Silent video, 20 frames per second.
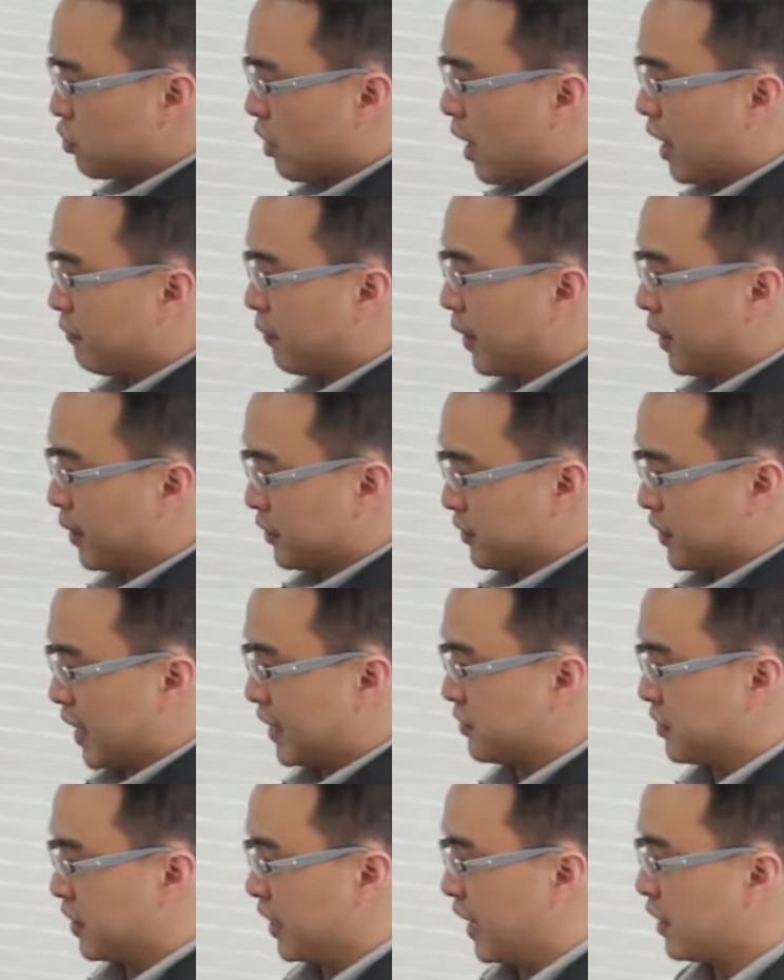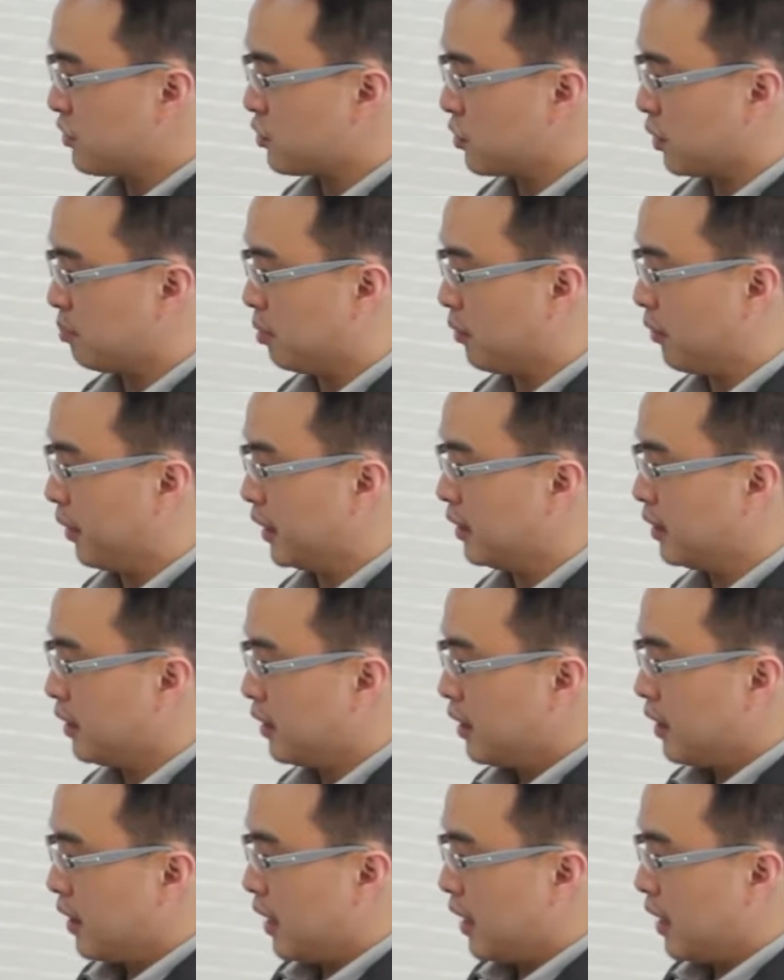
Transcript: the driveway because that's the entry point.